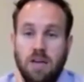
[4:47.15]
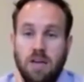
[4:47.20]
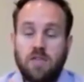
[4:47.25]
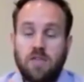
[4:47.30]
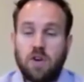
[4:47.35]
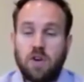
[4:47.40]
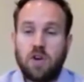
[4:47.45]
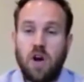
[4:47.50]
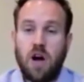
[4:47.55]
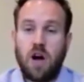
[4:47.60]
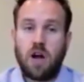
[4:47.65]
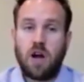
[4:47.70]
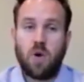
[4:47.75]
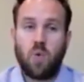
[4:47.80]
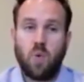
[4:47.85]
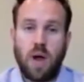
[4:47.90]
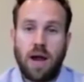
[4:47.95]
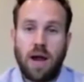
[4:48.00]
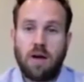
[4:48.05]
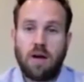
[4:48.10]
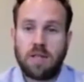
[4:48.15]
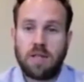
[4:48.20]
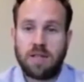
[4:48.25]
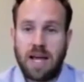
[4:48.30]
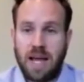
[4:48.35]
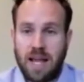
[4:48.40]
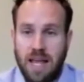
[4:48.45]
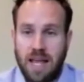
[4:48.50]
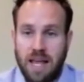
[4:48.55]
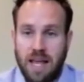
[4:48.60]
if you're not aware that
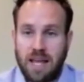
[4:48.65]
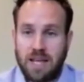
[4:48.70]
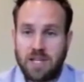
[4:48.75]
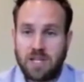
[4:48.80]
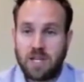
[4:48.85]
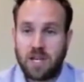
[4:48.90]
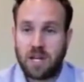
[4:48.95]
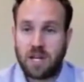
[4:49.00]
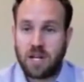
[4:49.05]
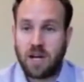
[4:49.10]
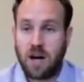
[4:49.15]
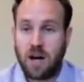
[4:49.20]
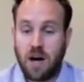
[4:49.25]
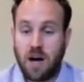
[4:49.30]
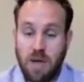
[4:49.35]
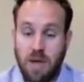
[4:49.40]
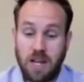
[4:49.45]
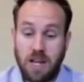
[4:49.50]
that hit is going to come.